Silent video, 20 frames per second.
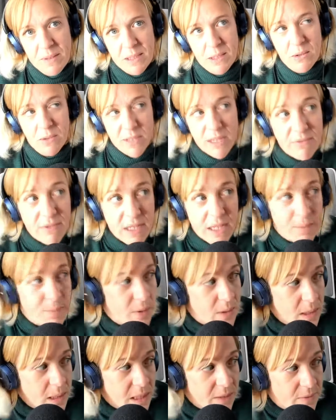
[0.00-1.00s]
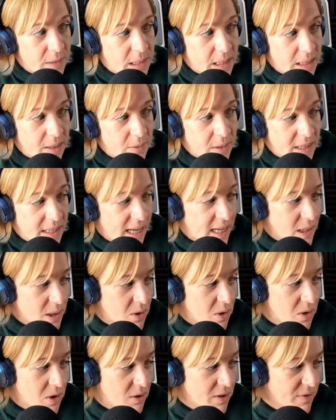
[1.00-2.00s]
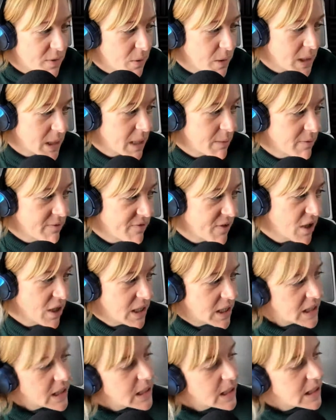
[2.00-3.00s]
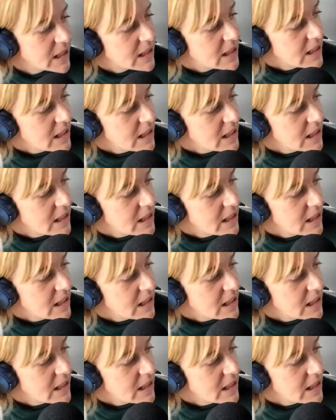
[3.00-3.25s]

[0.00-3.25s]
It's called Everyday Positivity with Kate Cocker if you want to come and find us.